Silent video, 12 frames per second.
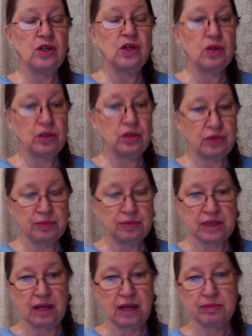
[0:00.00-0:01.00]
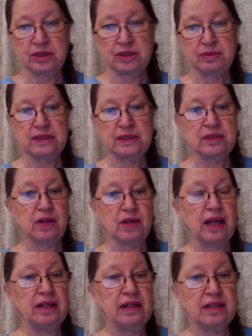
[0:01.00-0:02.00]
or Trump's accomplishments,
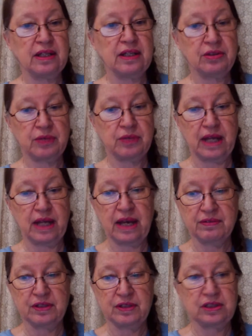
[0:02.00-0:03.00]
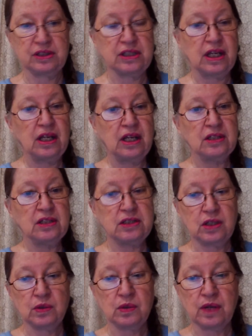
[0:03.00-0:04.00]
okay, in 3.5 years?
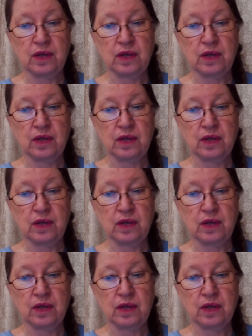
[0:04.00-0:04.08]
So